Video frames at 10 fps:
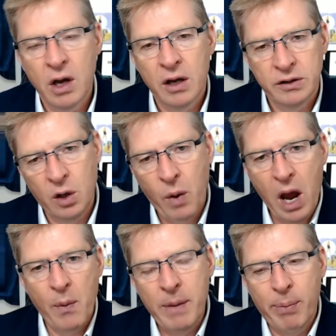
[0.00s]
So where
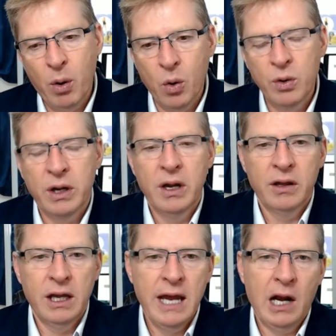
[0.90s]
we pulled
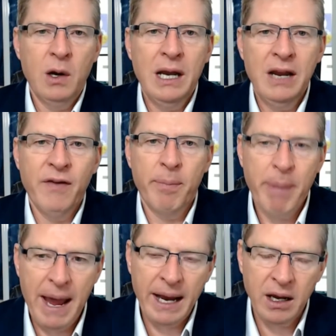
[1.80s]
the yellow lever
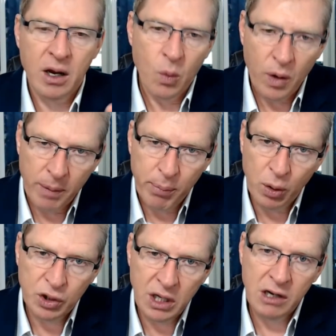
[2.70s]
back, we're going to
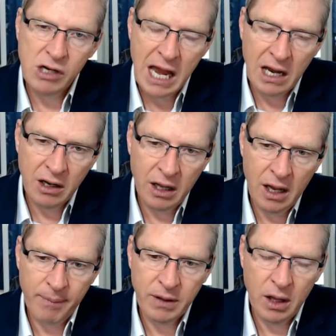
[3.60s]
push
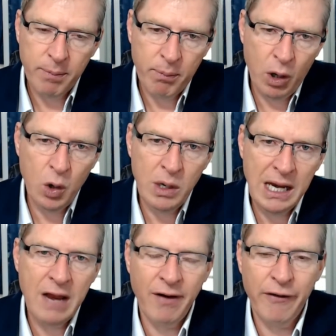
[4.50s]
the blue
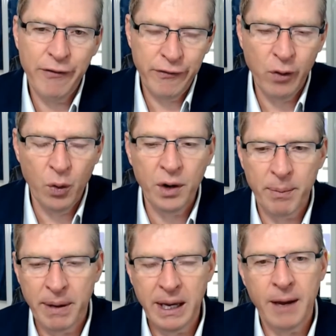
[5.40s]
lever forward a
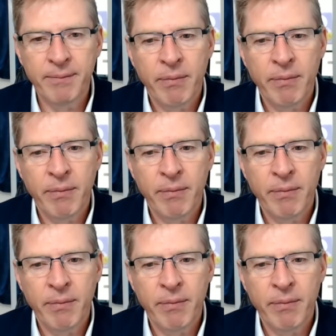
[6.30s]
bit,